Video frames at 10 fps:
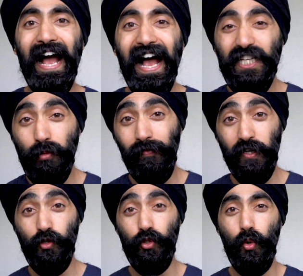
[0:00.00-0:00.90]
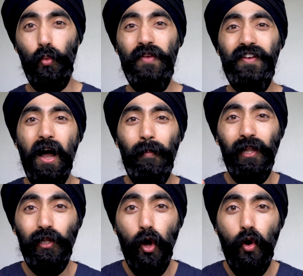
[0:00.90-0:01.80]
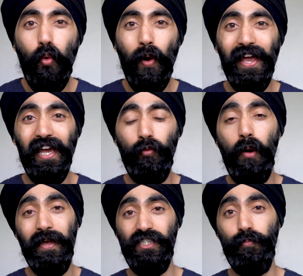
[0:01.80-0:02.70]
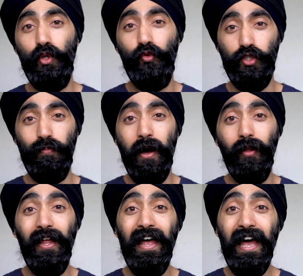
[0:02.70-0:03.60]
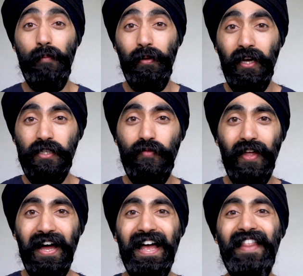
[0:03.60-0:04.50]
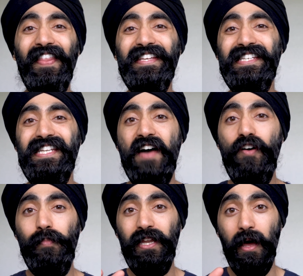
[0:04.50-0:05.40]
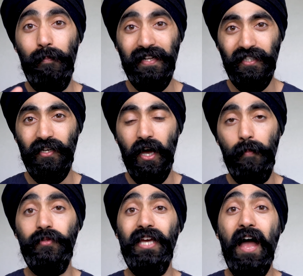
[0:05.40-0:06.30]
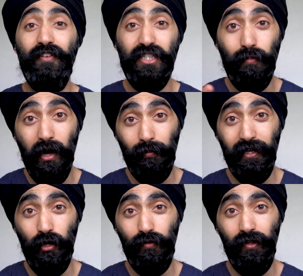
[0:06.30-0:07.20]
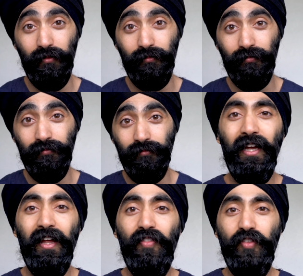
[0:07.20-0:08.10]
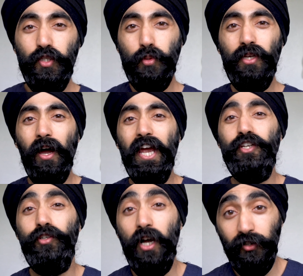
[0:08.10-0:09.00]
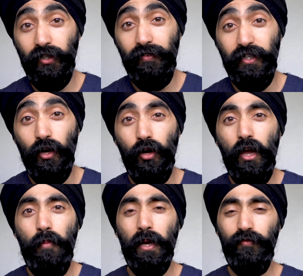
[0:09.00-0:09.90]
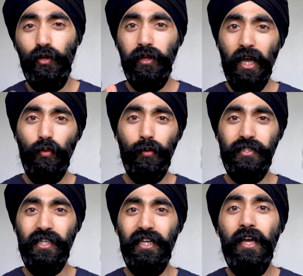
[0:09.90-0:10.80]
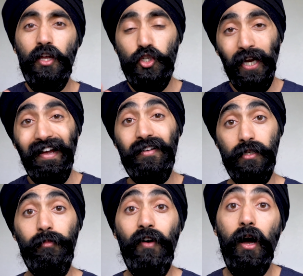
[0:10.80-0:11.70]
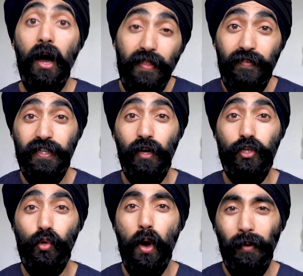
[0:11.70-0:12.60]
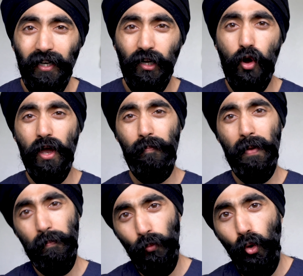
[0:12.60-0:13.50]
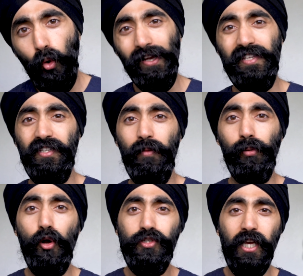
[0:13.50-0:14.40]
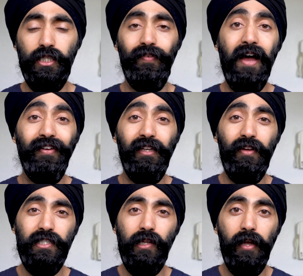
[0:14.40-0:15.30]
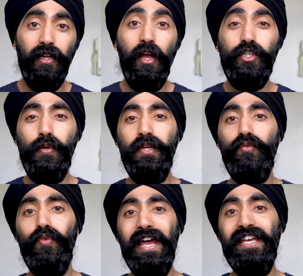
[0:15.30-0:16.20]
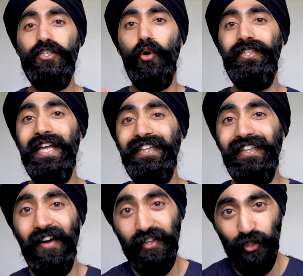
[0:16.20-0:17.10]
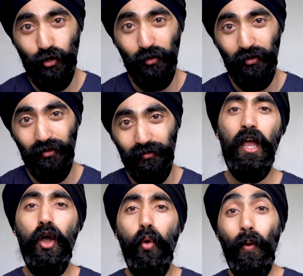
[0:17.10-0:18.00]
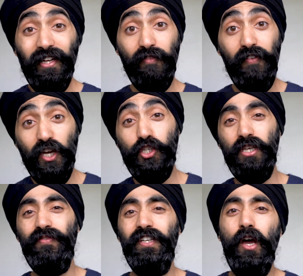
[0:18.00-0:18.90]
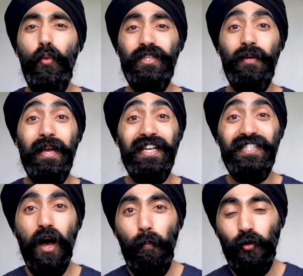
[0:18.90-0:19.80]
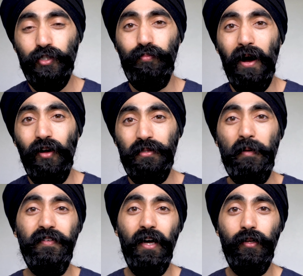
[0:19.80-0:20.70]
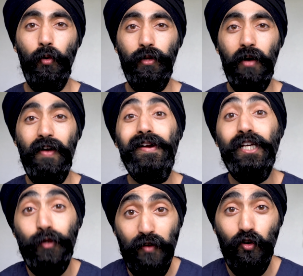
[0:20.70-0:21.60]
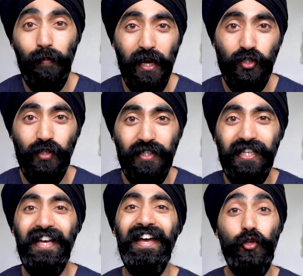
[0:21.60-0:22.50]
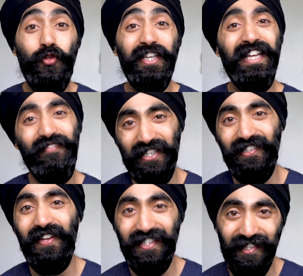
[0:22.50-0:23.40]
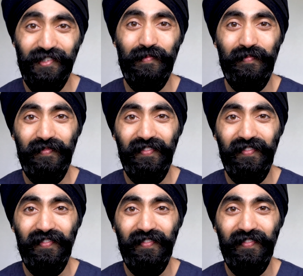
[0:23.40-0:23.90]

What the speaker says: As professionals, we've come a long way in what makes a beautiful smile. And because of that, there's never been a better time to have a smile makeover. This was our introductory video, but if you like what you see, check out some of our other videos where we're going to go a bit more into the process of having Invisalign so you can raise your dental IQ. We're going to finish this video with some example smiles that we've done on our very grateful patients using the Invisalign system.